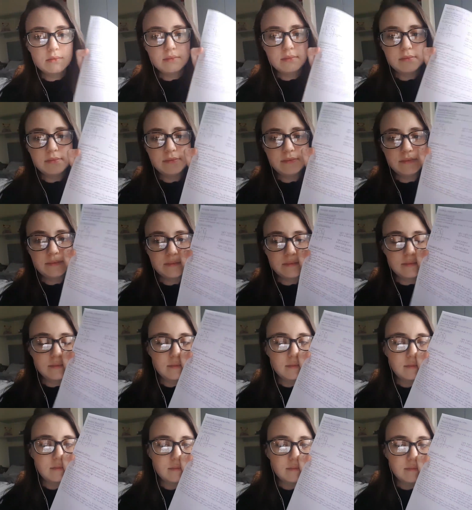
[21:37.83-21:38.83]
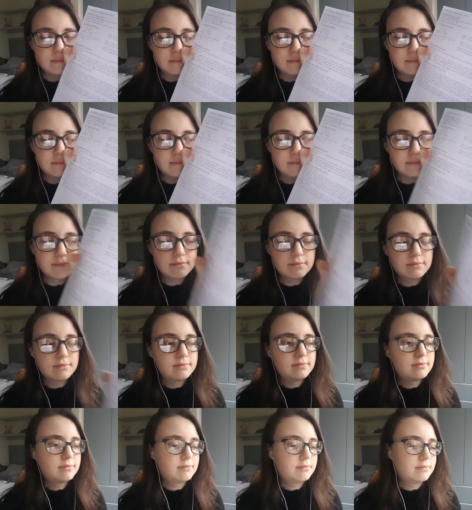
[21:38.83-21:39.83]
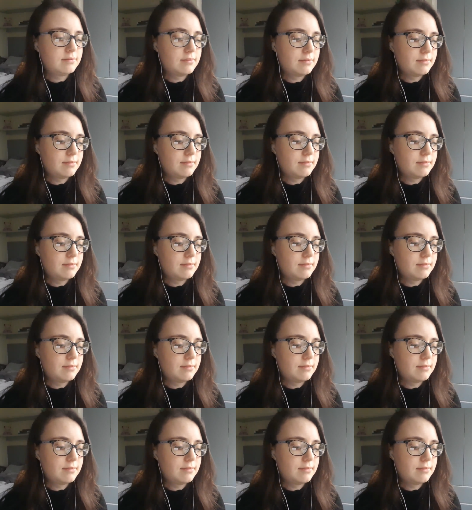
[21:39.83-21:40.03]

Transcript: Nobody speaks.